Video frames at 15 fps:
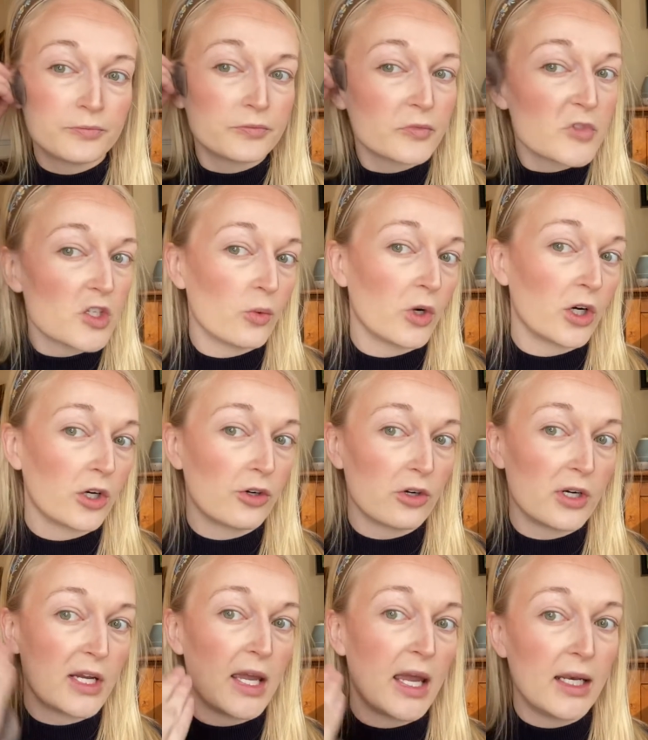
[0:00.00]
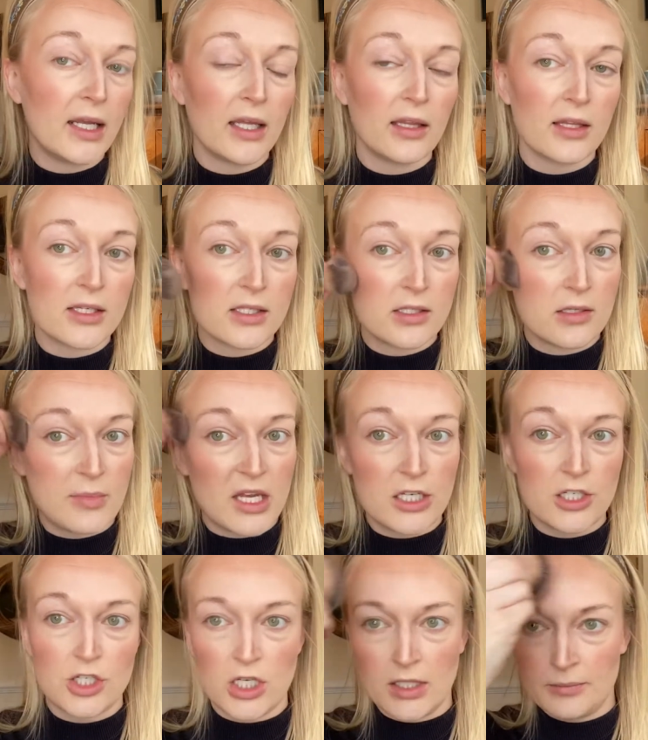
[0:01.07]
So we're creating this
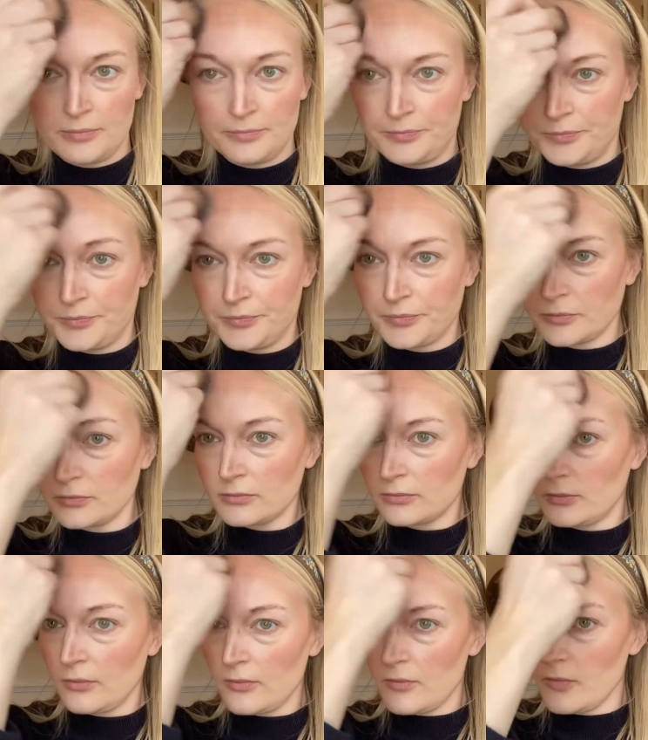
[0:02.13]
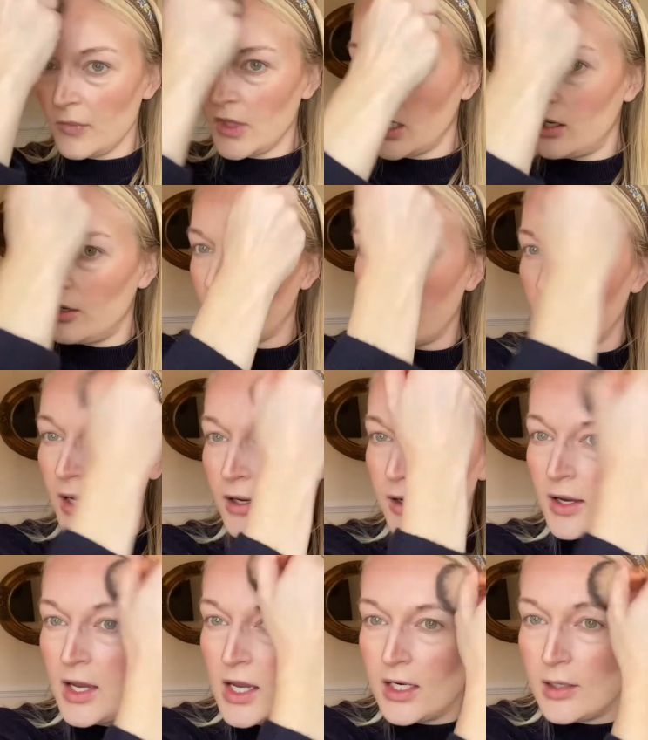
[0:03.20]
dimension. Okay,
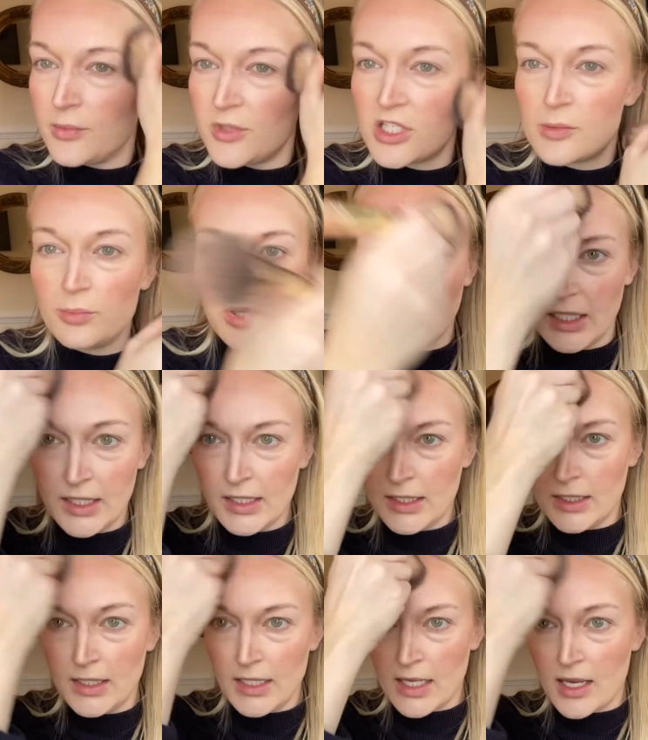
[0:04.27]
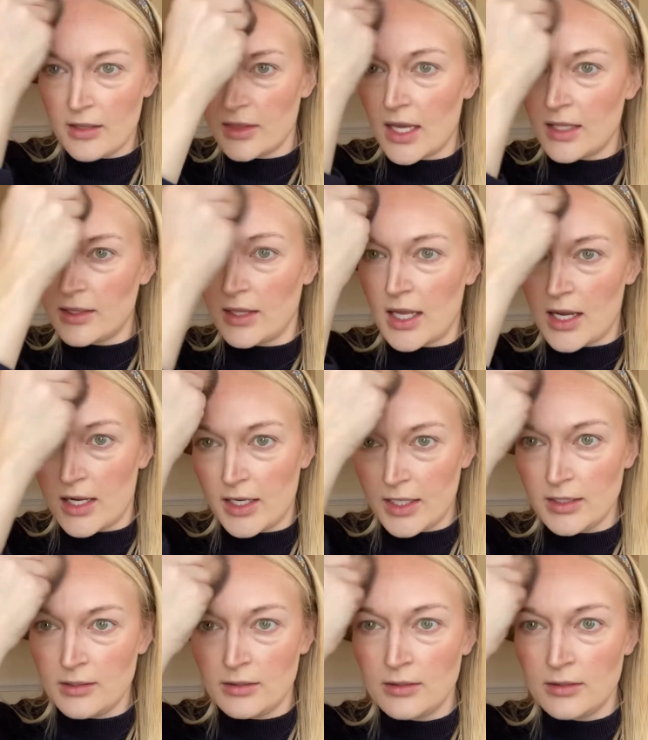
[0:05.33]
I'm just blending out that line.